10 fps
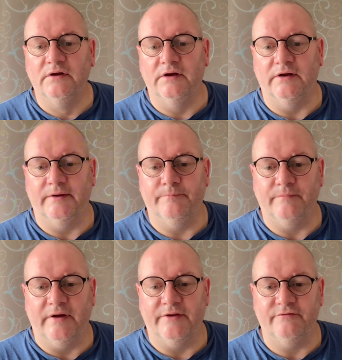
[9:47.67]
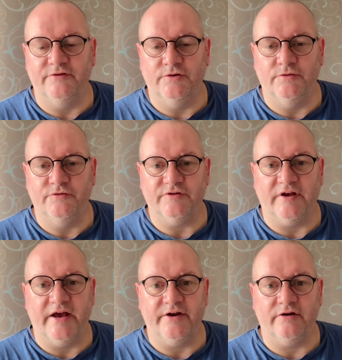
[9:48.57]
10:15. And the views,
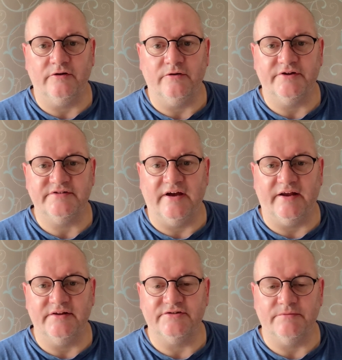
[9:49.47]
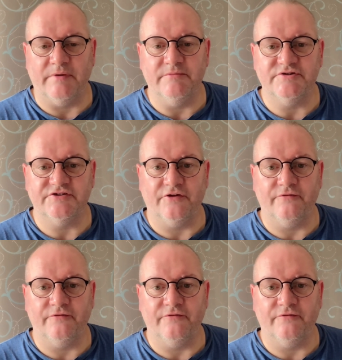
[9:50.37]
again, I'm going to tag in some images of